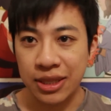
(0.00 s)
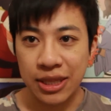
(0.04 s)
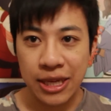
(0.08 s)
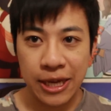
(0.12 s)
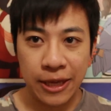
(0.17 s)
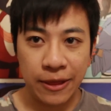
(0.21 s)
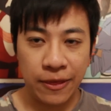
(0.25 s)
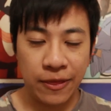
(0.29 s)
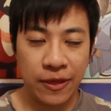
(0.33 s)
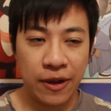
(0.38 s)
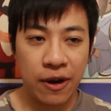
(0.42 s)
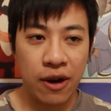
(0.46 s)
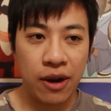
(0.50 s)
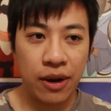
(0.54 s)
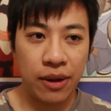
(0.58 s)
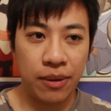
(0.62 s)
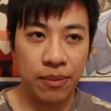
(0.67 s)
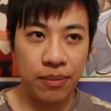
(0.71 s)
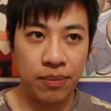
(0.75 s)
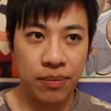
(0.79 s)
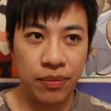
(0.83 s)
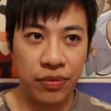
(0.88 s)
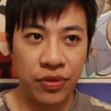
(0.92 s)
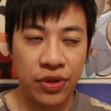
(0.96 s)
Like there
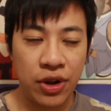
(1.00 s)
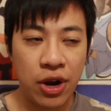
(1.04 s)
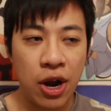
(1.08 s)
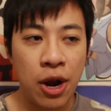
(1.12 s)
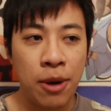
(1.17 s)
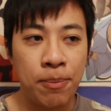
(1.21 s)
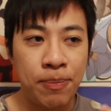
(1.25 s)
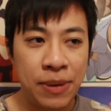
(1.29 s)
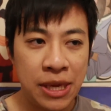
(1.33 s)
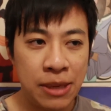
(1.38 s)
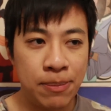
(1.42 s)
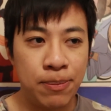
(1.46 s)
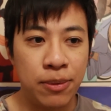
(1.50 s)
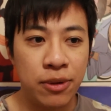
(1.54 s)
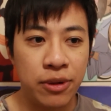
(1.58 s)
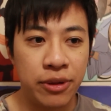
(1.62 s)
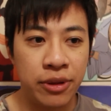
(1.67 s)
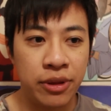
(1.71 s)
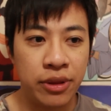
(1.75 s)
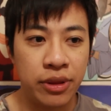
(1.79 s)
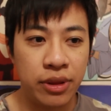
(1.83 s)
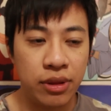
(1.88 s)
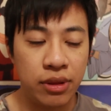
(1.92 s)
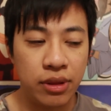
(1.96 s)
are
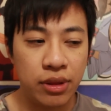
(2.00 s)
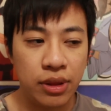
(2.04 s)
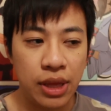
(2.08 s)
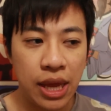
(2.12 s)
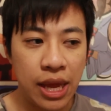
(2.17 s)
people